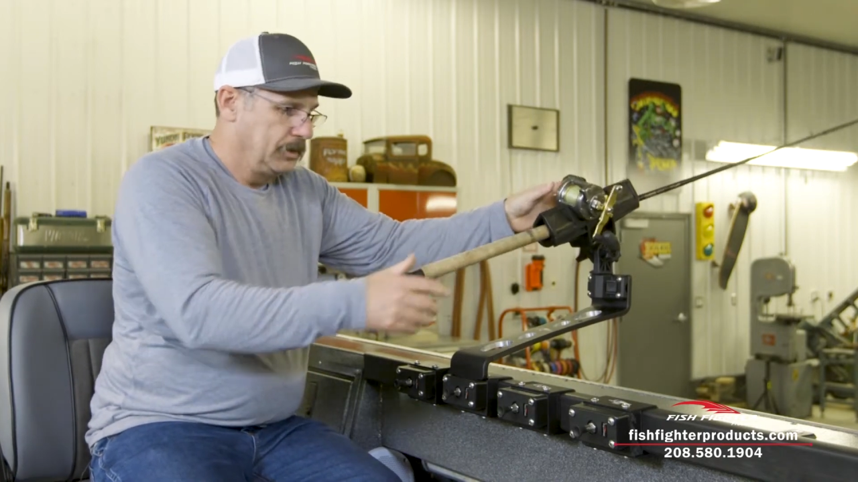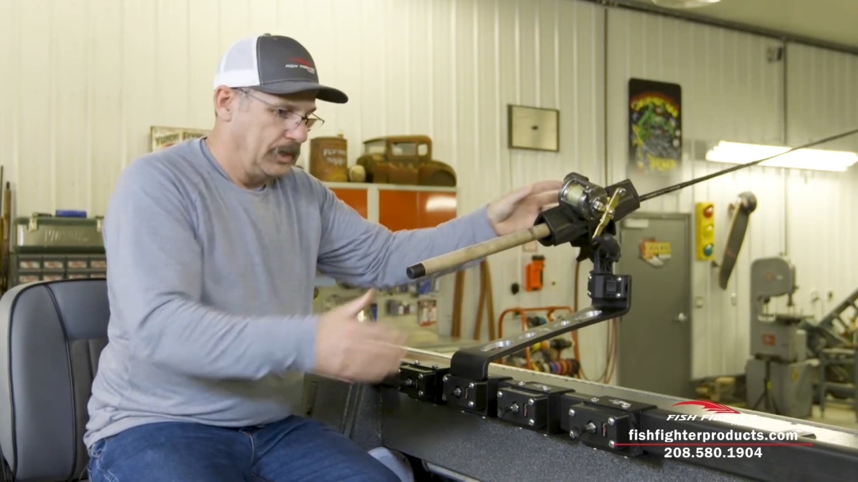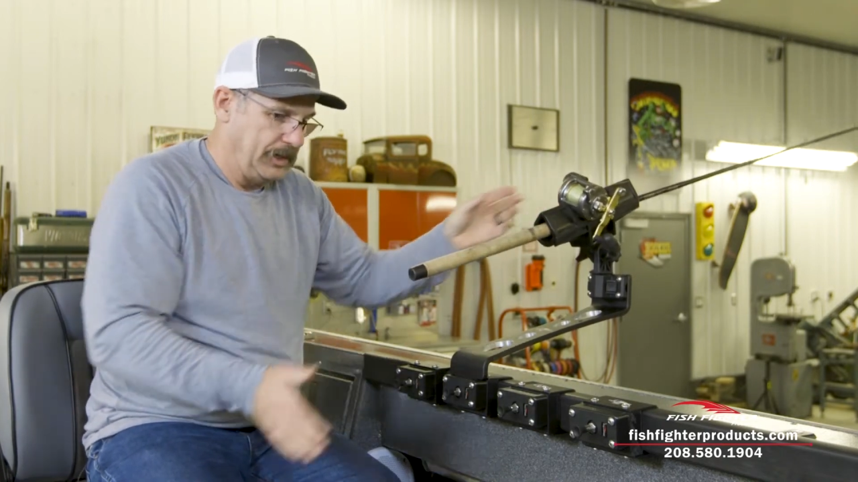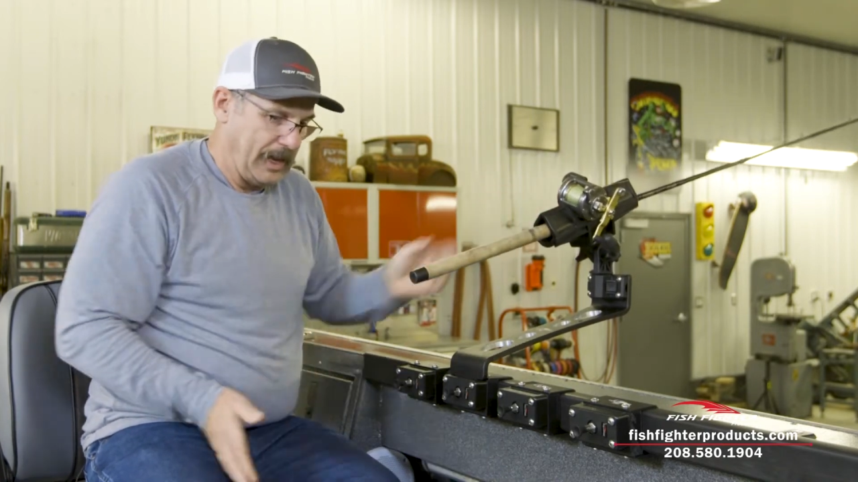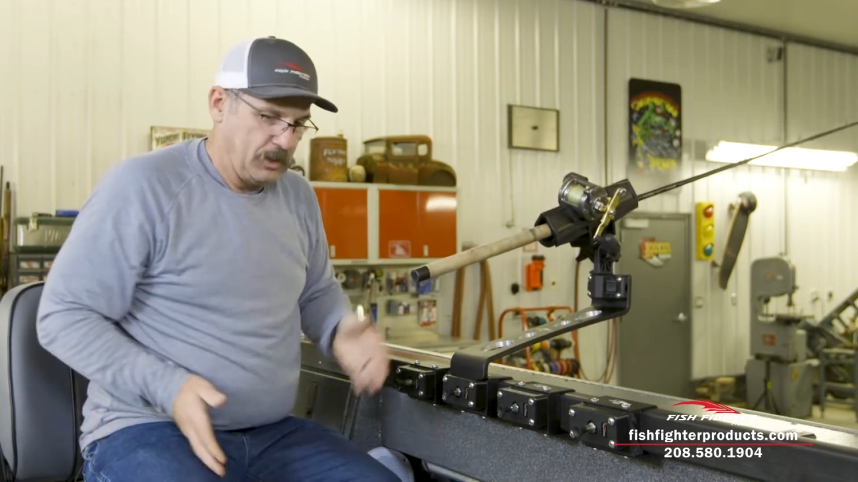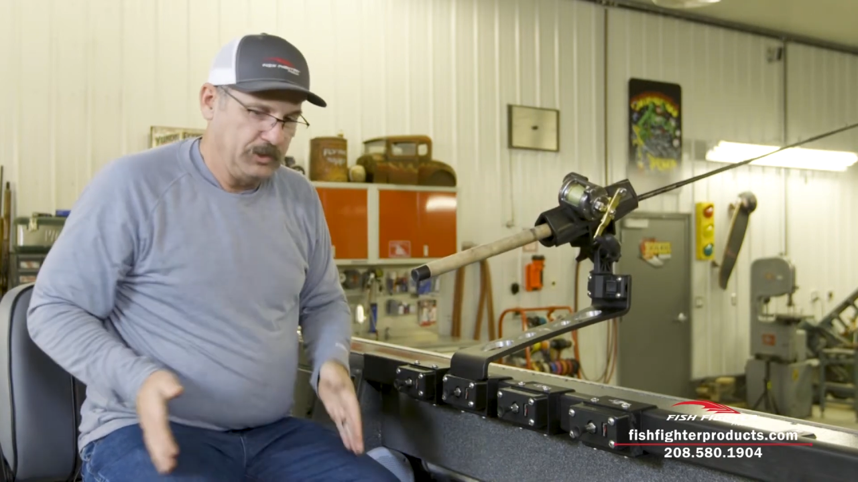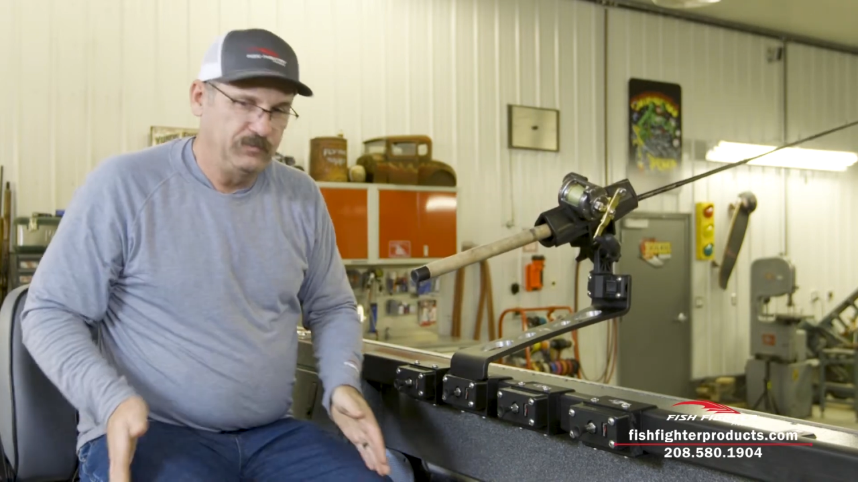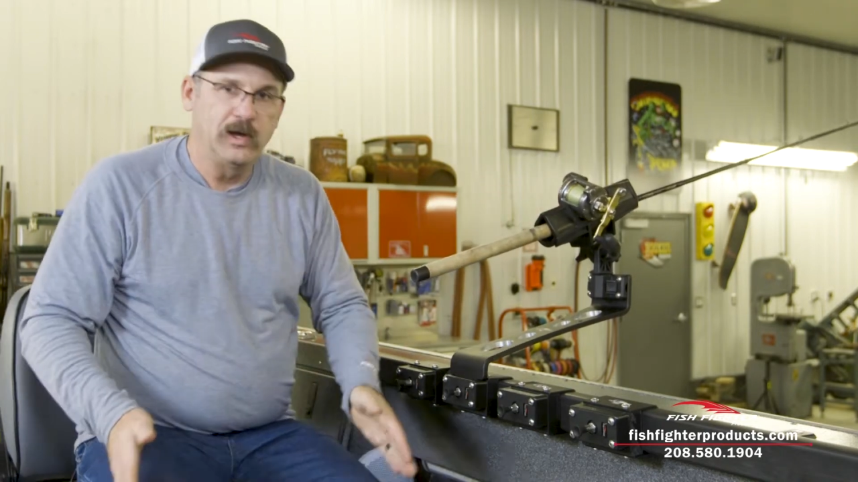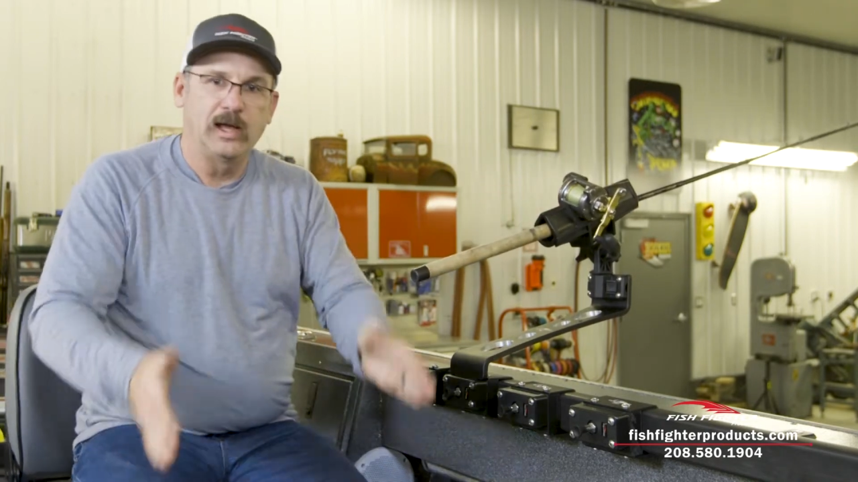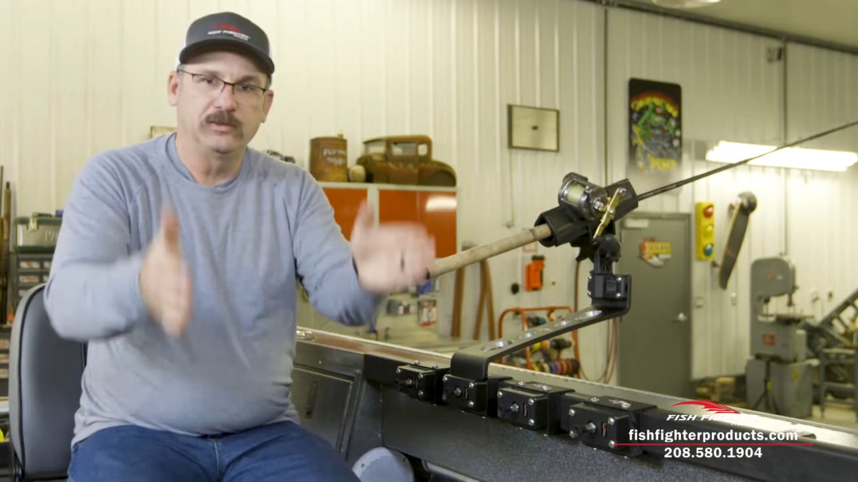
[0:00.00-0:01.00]
and now
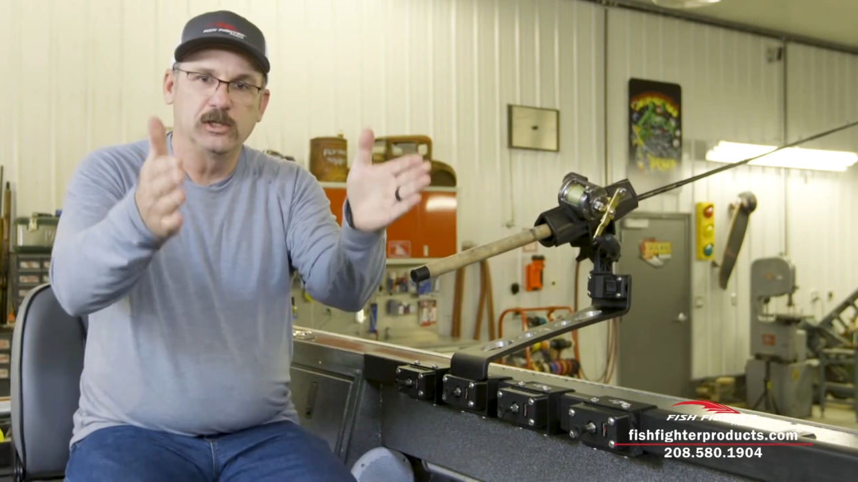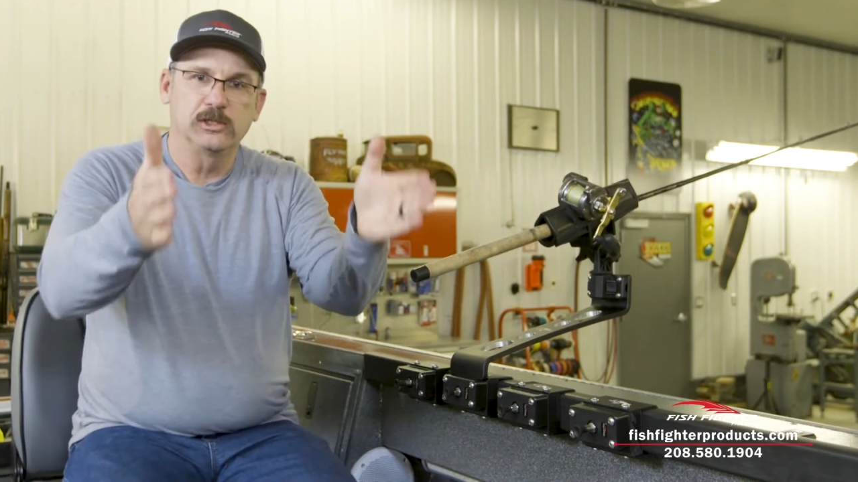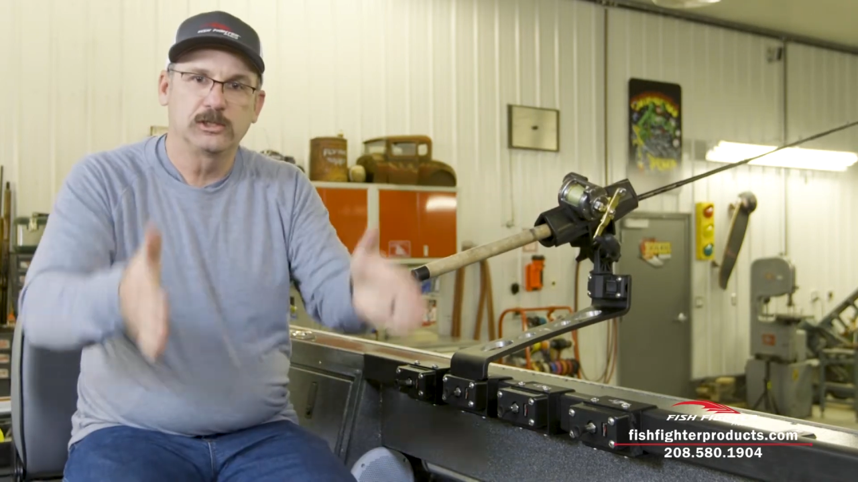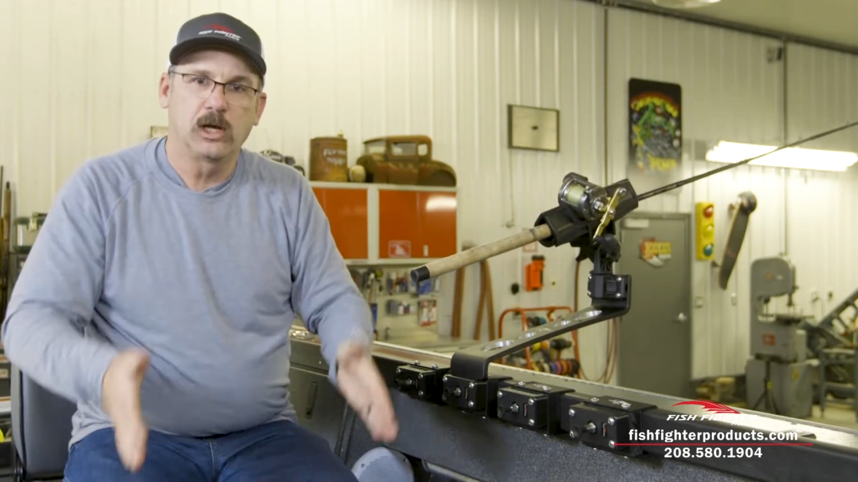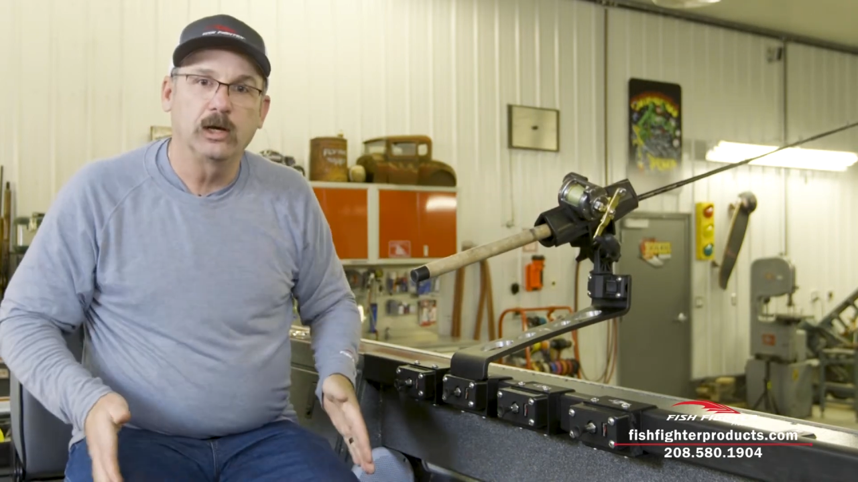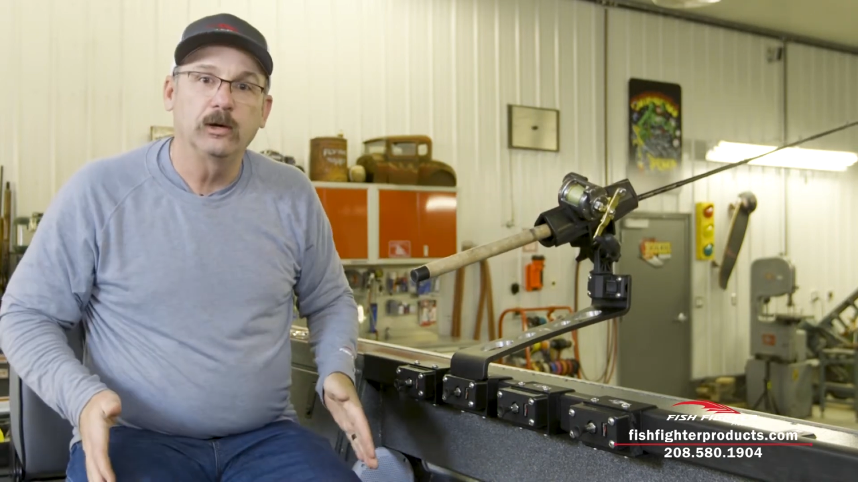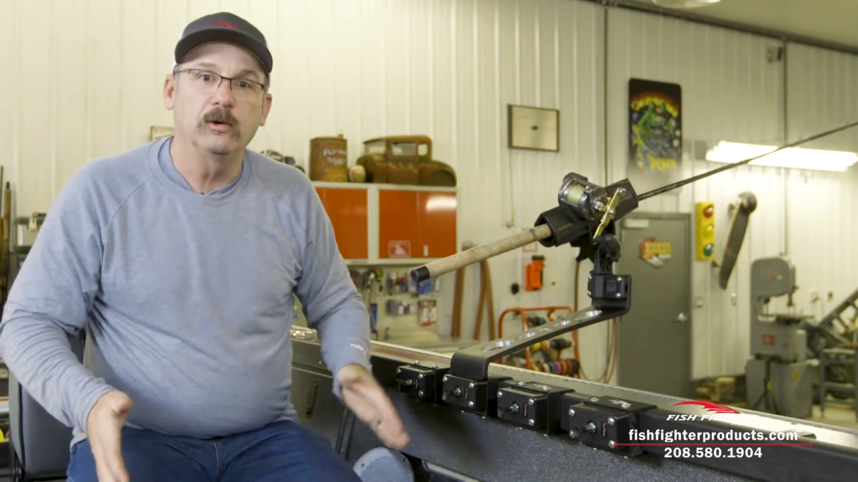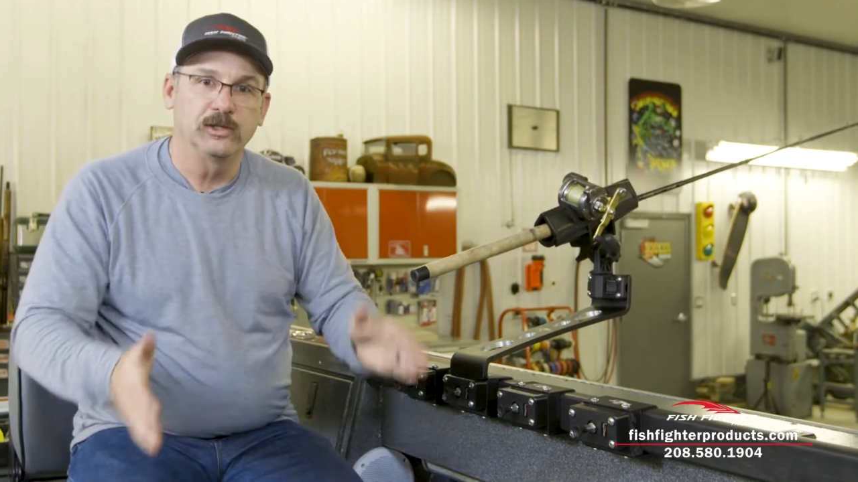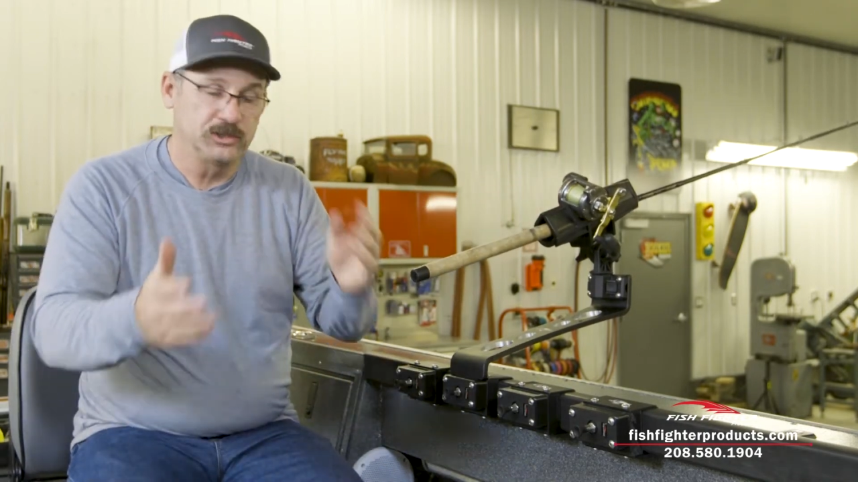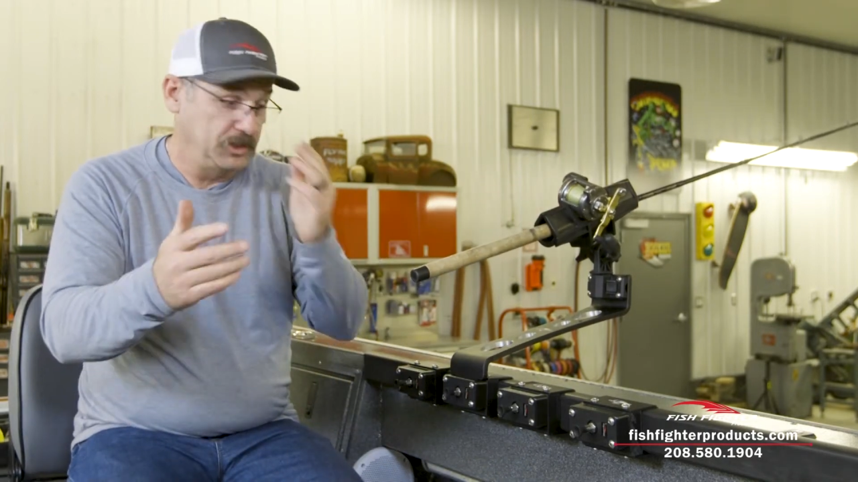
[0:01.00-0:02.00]
you've got this
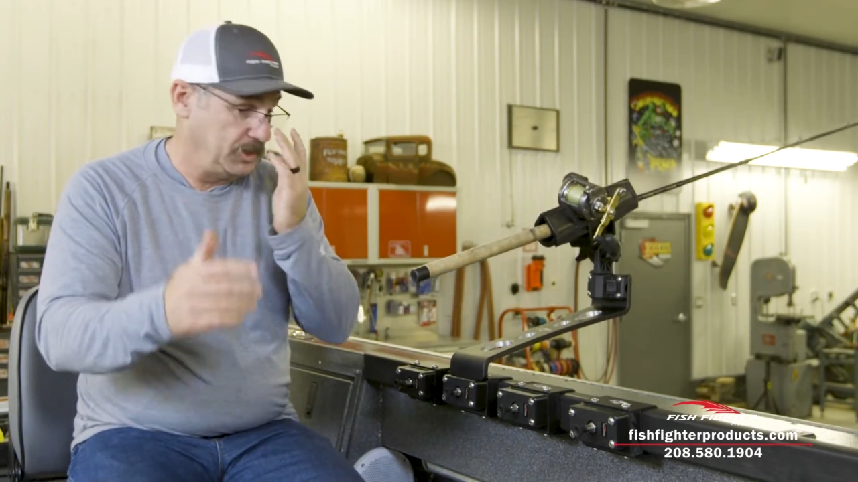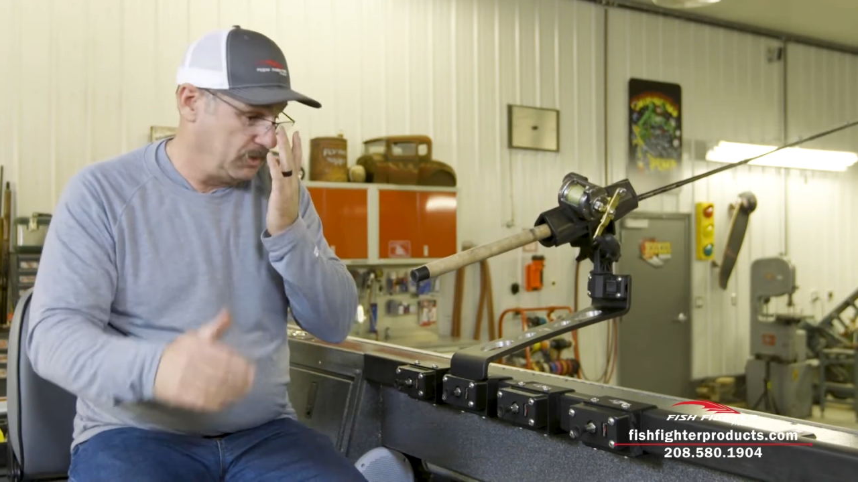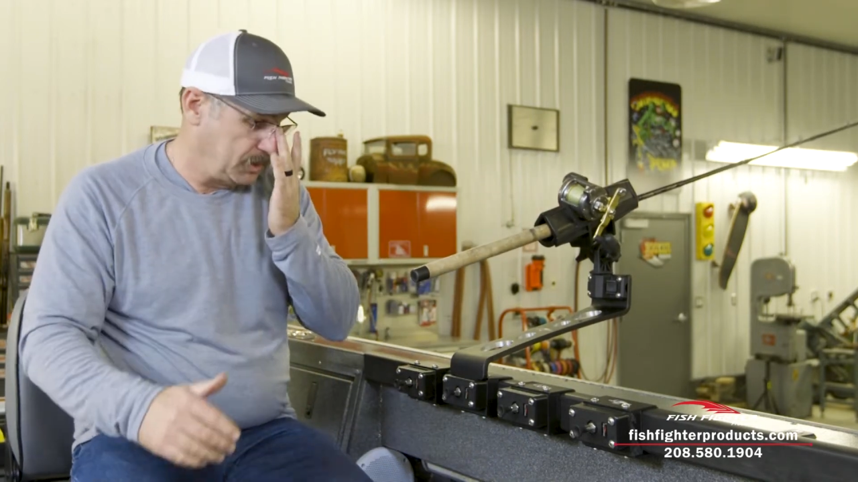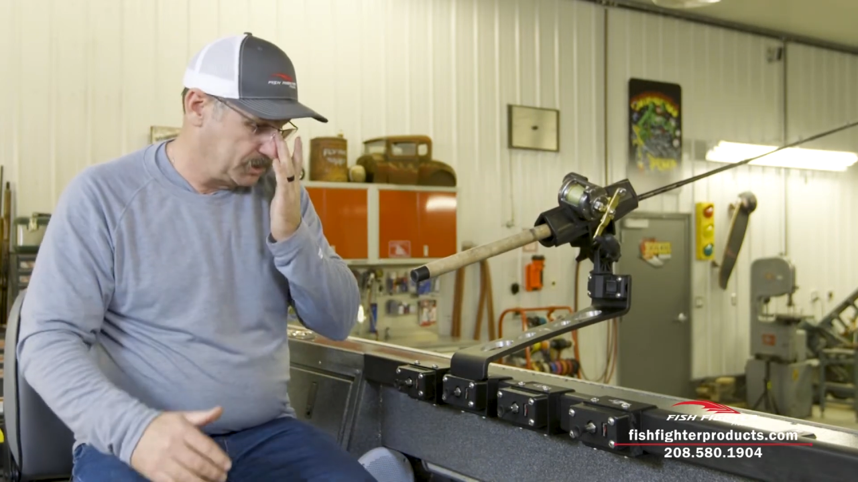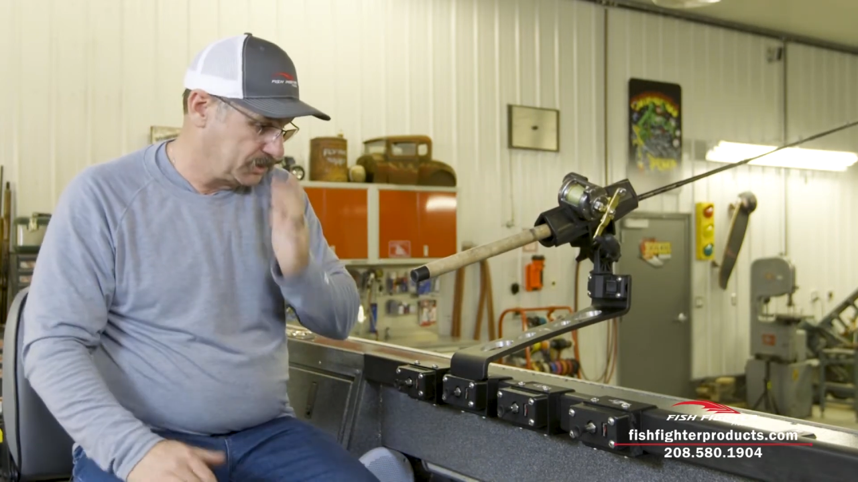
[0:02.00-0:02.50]
clearance in here, and it's